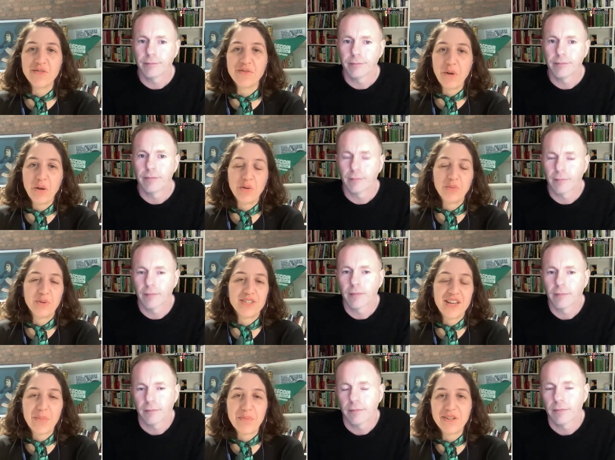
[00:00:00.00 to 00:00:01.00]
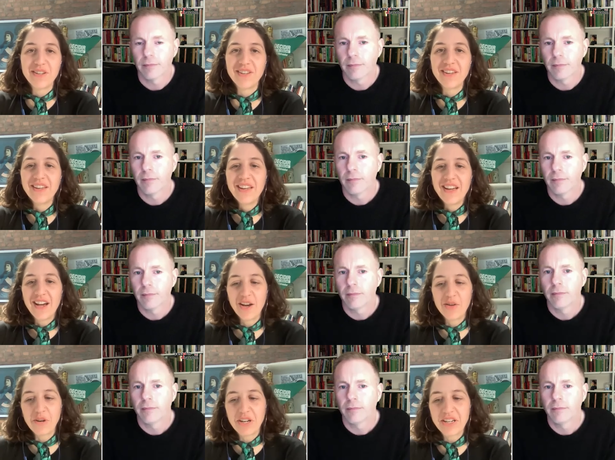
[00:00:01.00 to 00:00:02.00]
Speaker 1: about what's happening
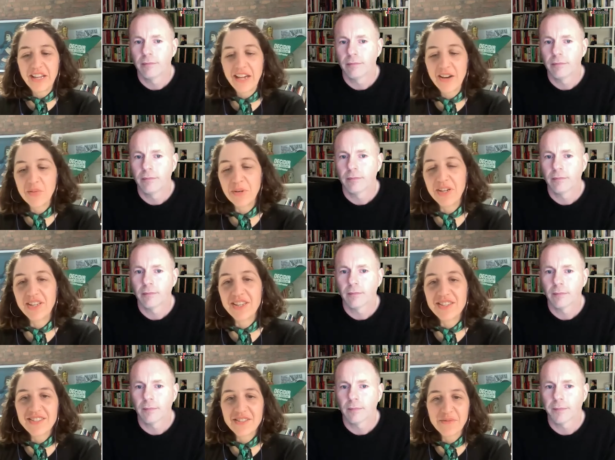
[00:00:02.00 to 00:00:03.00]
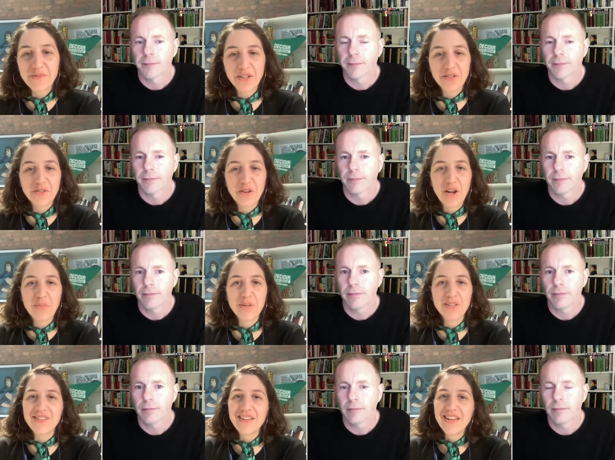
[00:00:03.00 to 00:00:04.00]
uh, right now but i guess as a final
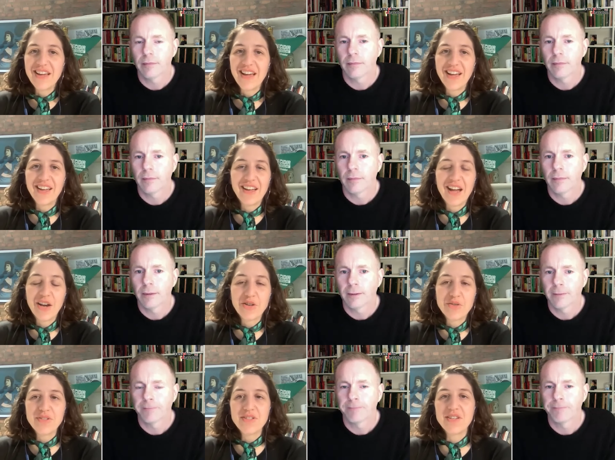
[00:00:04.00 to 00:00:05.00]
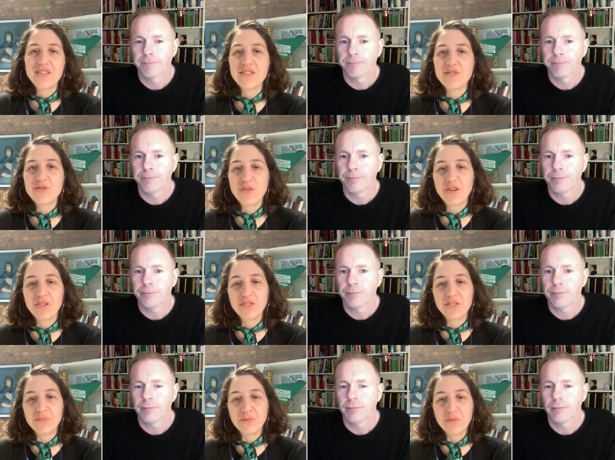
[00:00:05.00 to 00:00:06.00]
comment uh, how do you see this
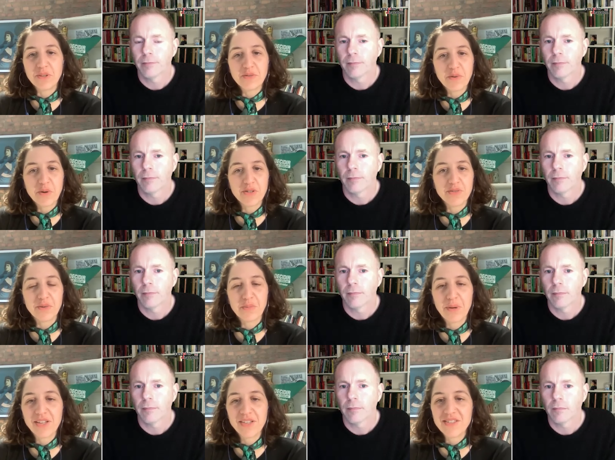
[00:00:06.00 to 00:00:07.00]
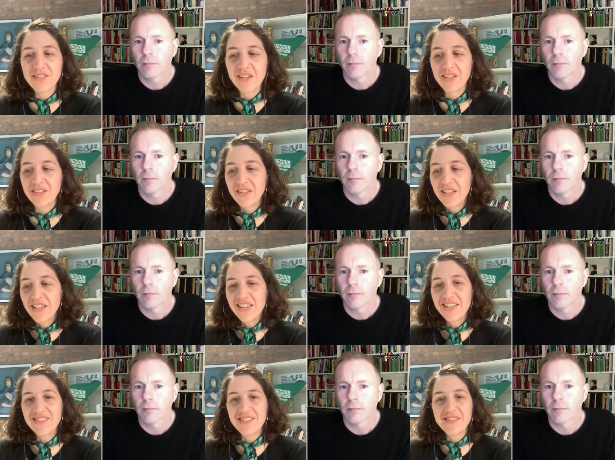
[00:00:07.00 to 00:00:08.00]
struggle moving forward for palestine
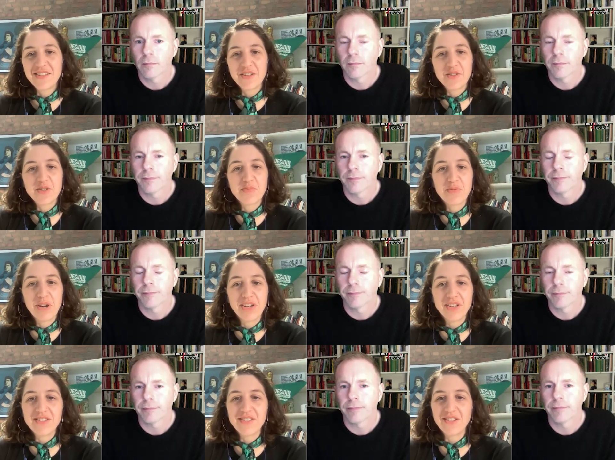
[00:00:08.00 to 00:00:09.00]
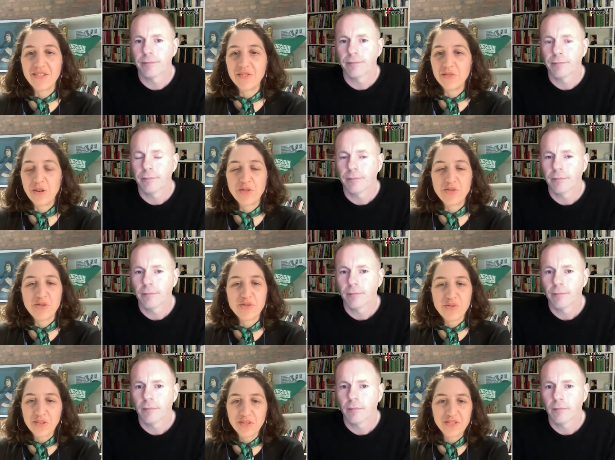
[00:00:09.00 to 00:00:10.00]
is this going to spread into larger
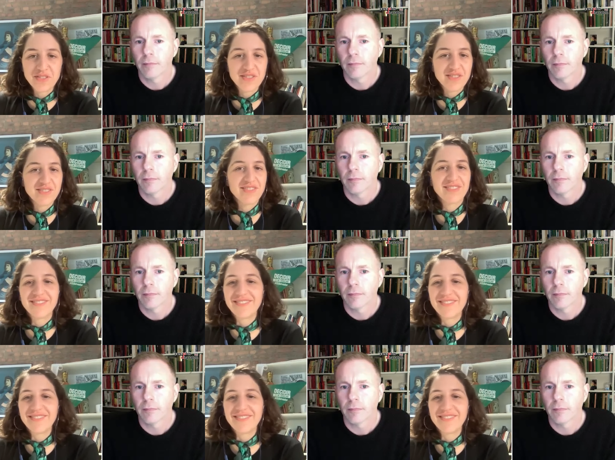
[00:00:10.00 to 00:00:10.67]
struggles